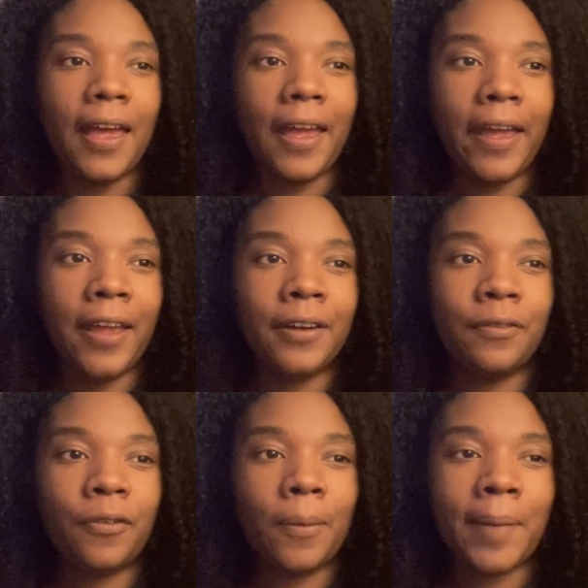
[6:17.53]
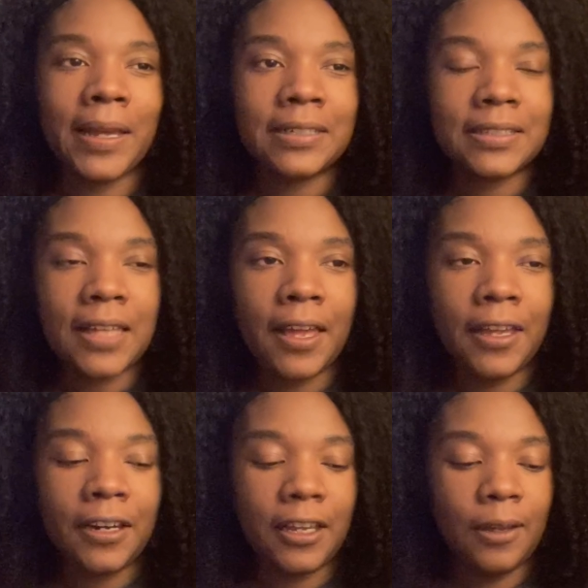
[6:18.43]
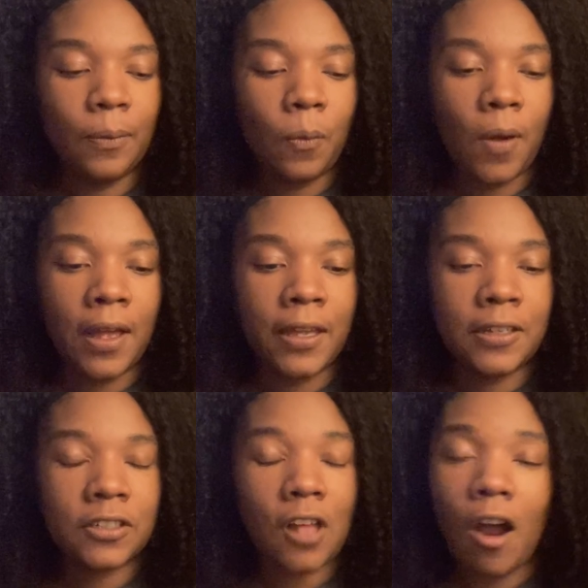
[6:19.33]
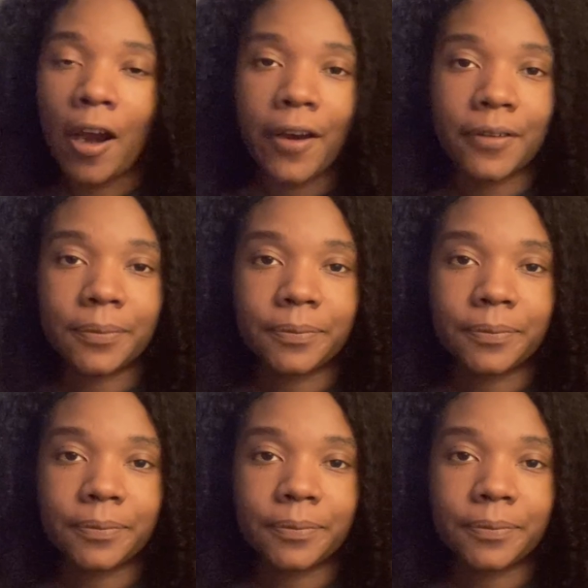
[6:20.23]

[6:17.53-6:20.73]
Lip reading: And for my son, it was art.